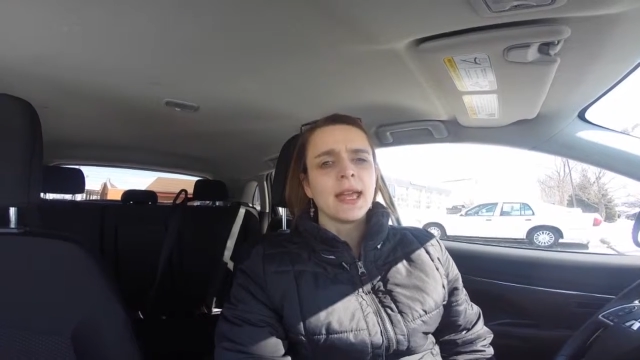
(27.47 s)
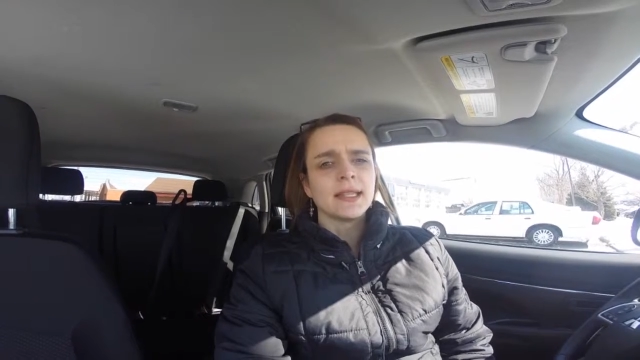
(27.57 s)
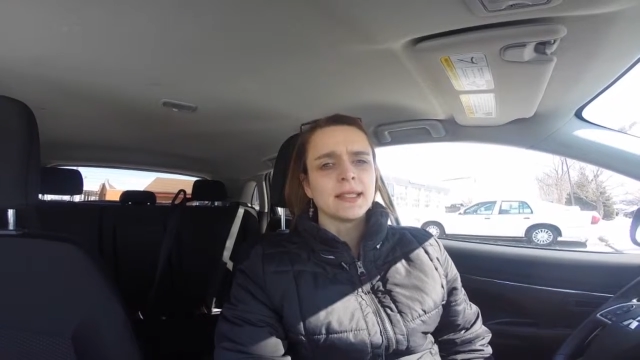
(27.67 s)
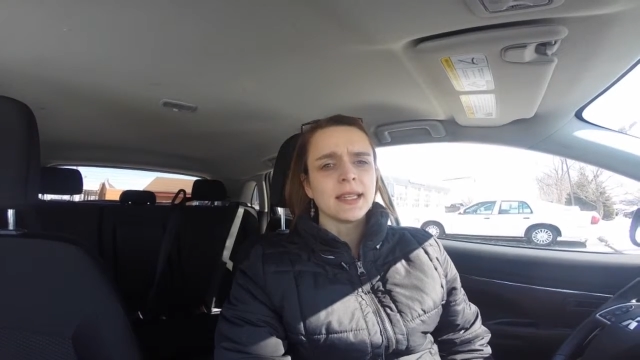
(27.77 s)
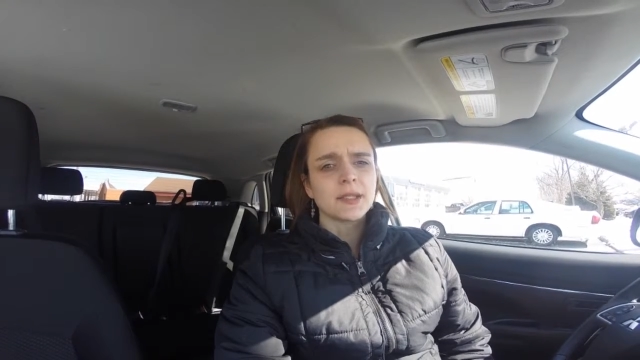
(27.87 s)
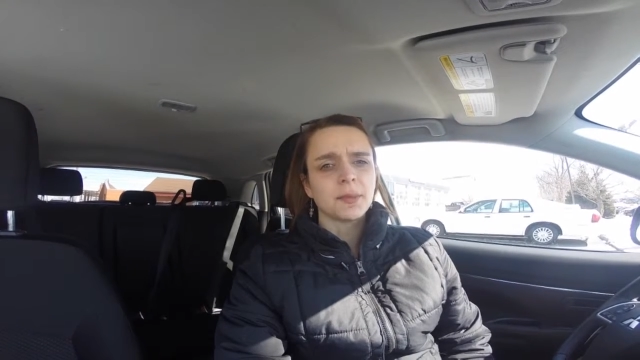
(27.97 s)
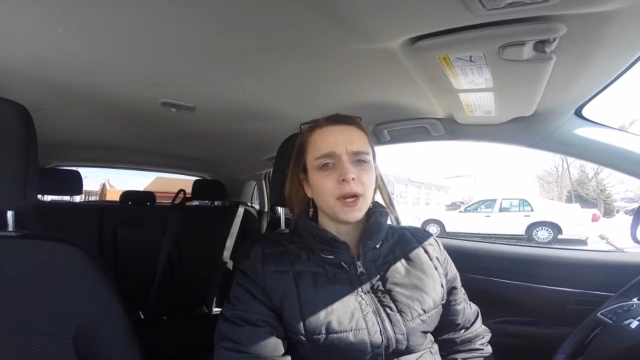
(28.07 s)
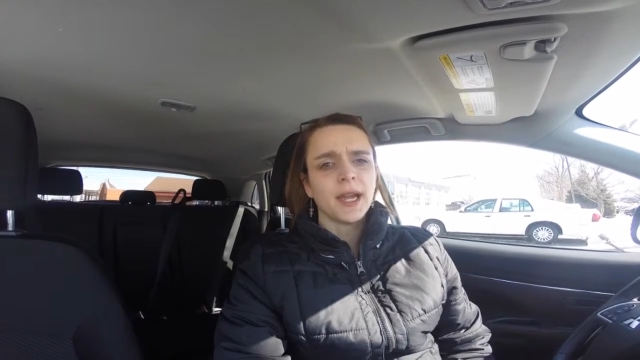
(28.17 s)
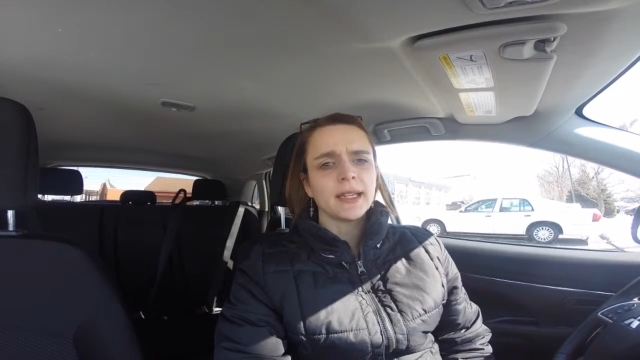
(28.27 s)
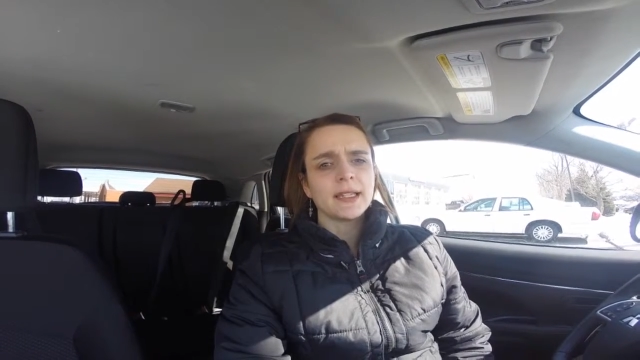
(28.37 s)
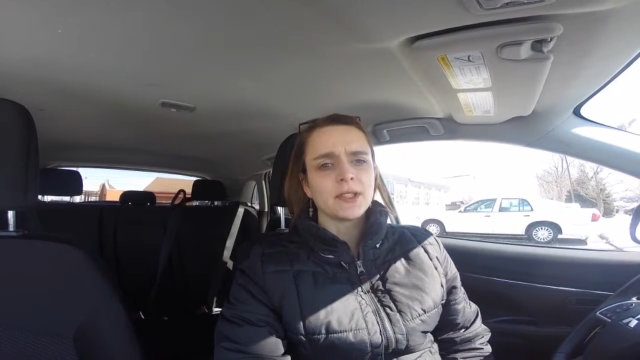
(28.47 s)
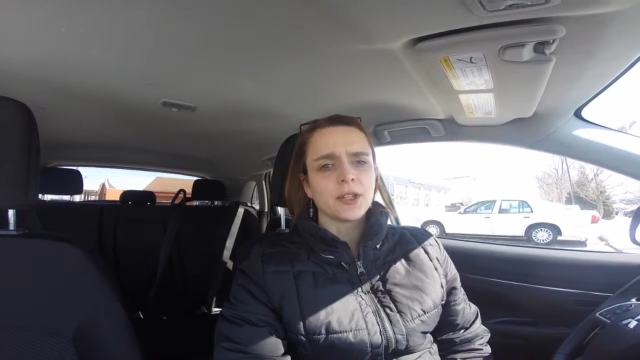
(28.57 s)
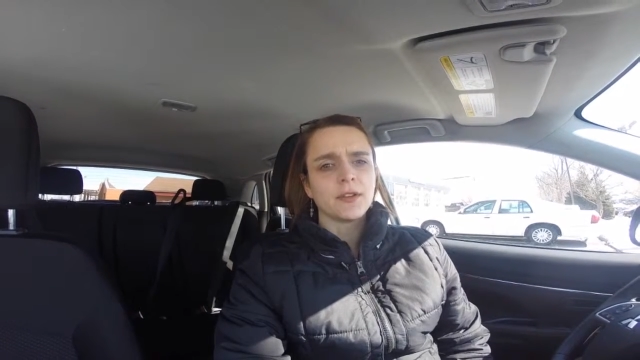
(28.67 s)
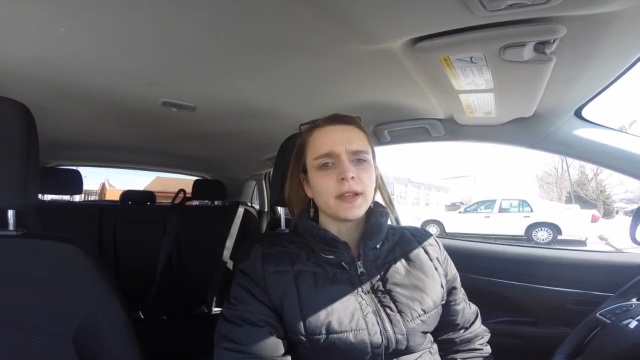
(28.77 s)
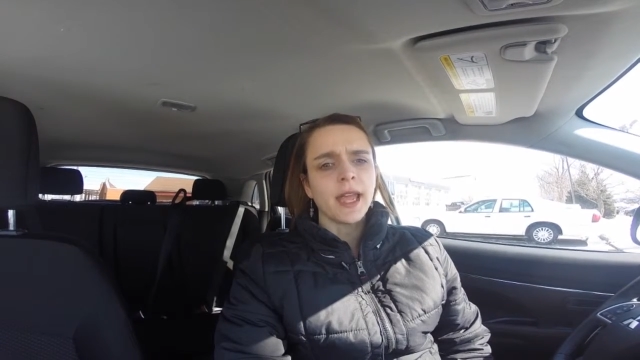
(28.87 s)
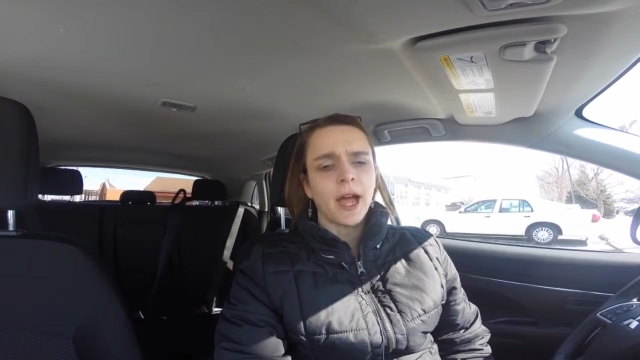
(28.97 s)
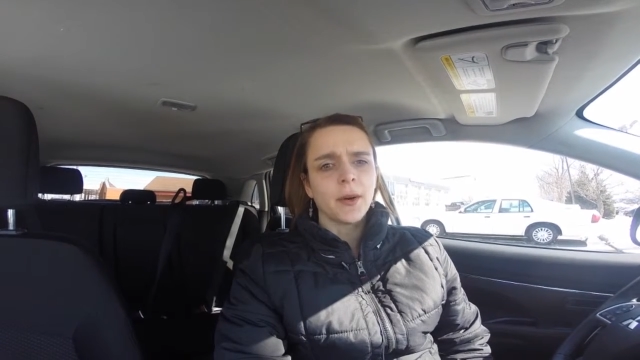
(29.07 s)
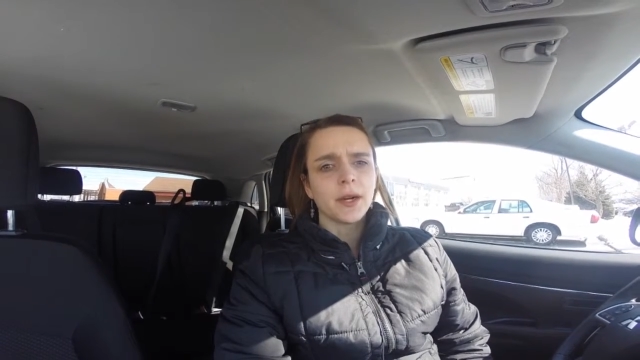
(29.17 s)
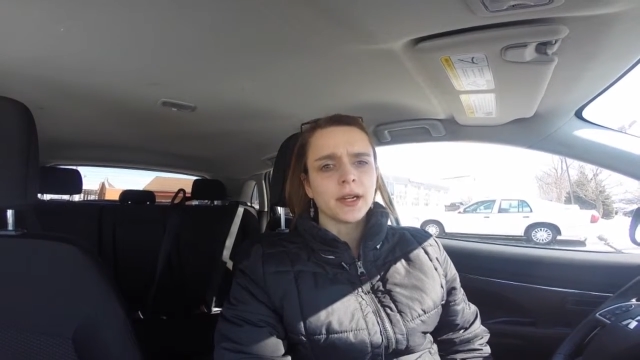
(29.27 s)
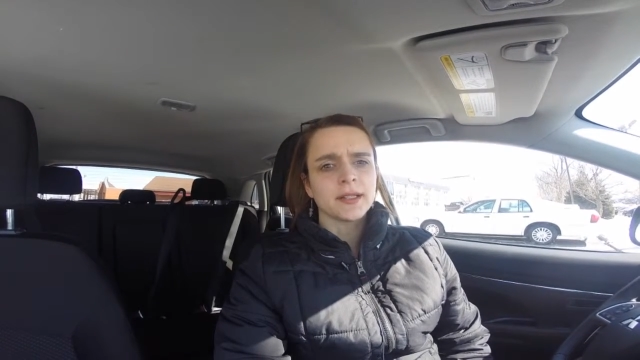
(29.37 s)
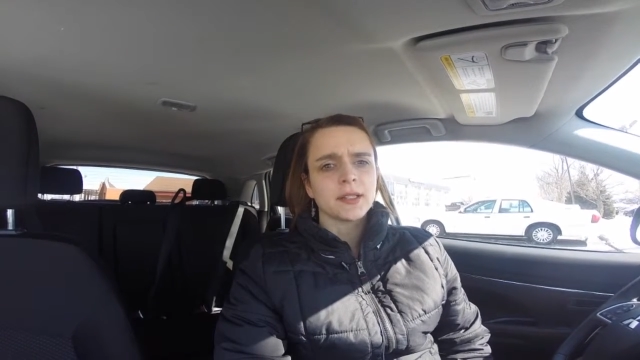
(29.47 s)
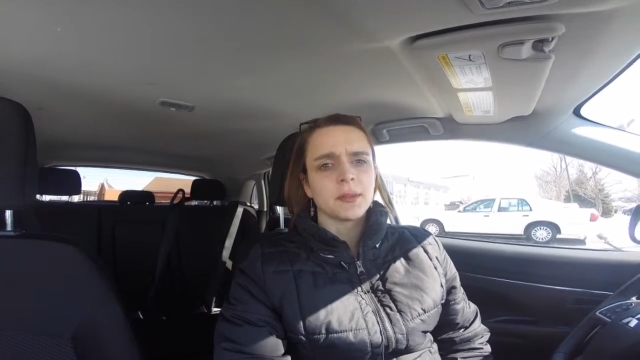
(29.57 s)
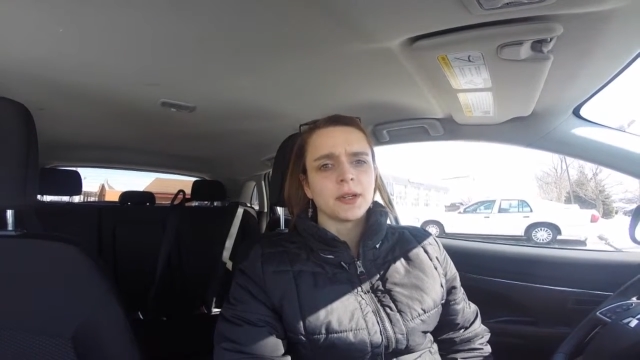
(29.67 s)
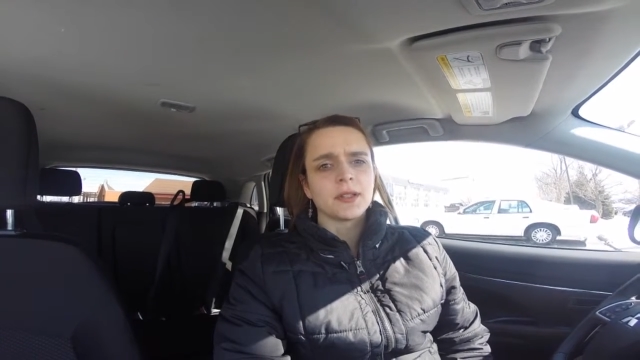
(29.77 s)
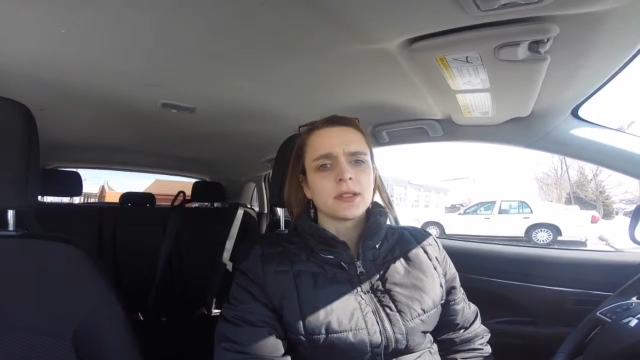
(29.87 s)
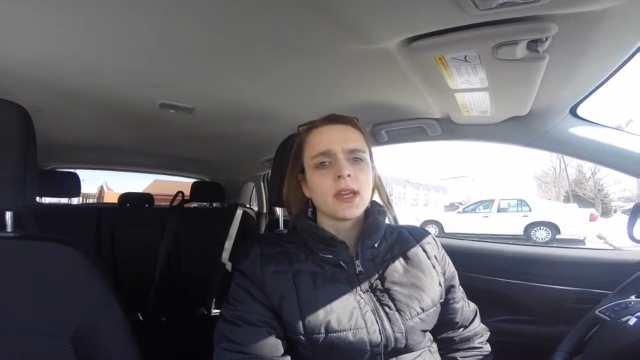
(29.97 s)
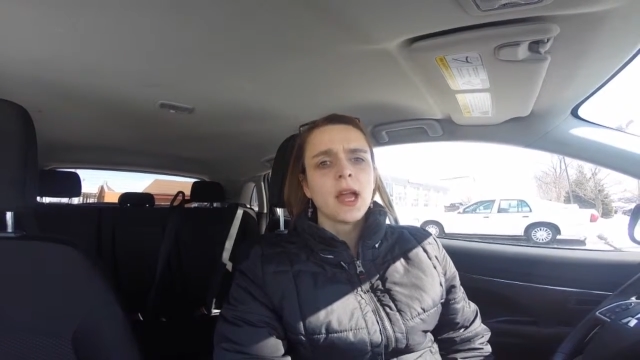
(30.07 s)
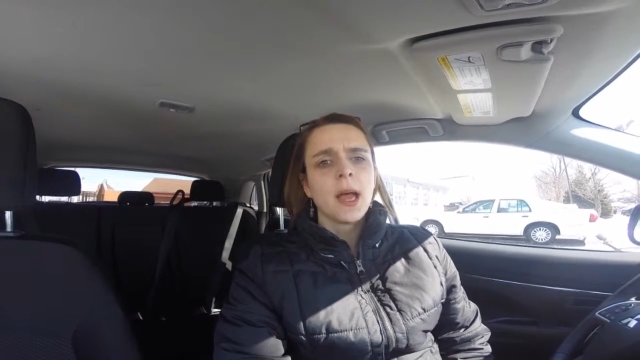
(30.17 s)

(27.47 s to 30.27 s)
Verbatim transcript: and takes pride in serving our customers.